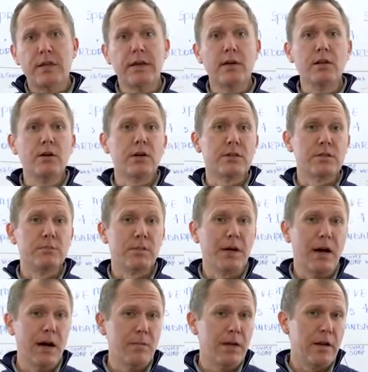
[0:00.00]
take a look at some
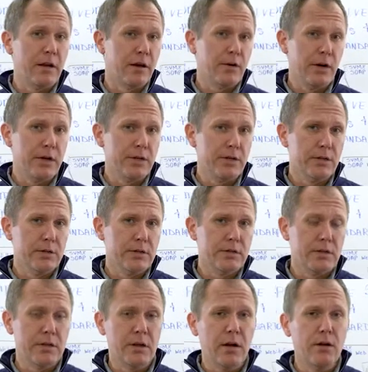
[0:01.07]
common integrations
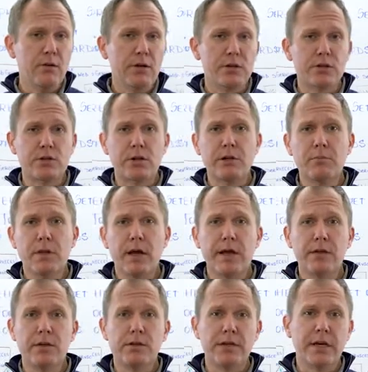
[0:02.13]
that not only
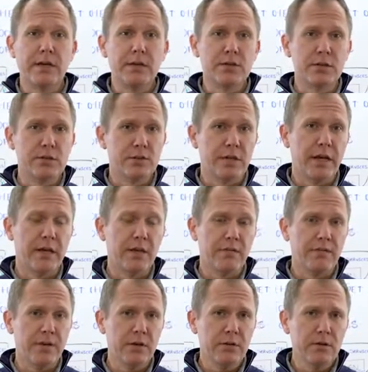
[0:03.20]
streamline your technician's day in the
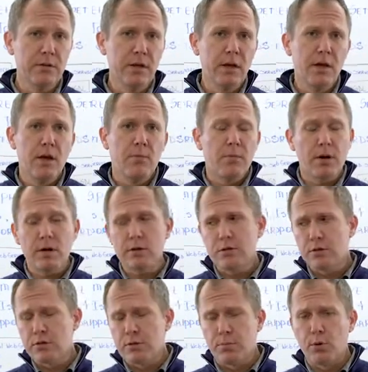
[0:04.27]
field, but
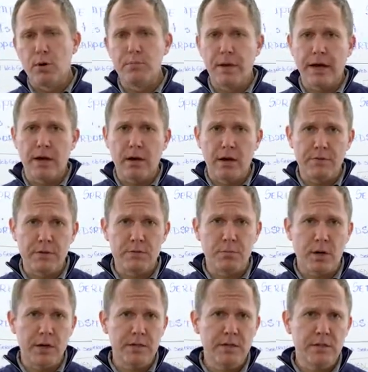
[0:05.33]
also support back office
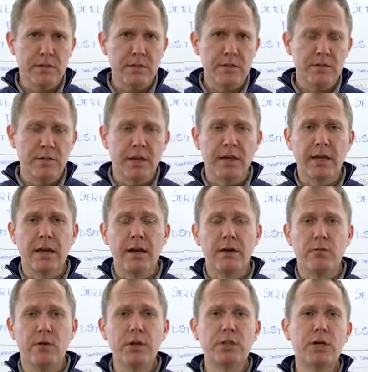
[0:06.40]
processes and can
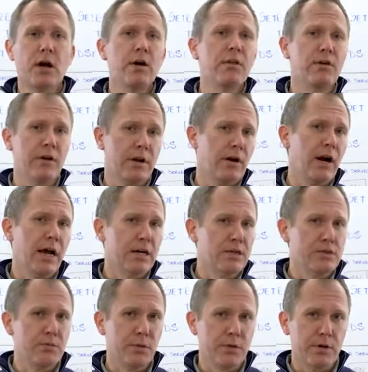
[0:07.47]
enrich other
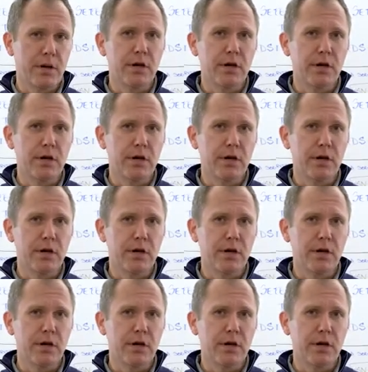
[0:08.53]
interactions with your